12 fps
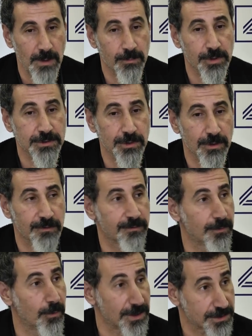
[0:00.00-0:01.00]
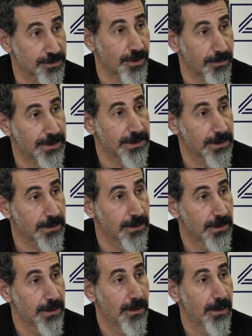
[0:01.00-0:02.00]
preserve Western Armenian,
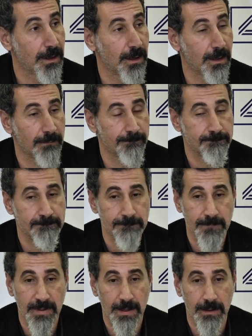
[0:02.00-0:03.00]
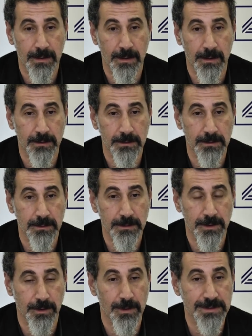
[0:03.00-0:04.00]
you
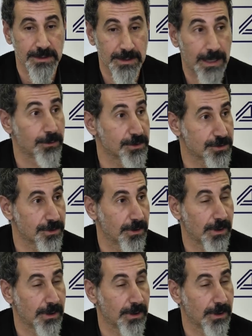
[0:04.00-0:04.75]
know, as a language.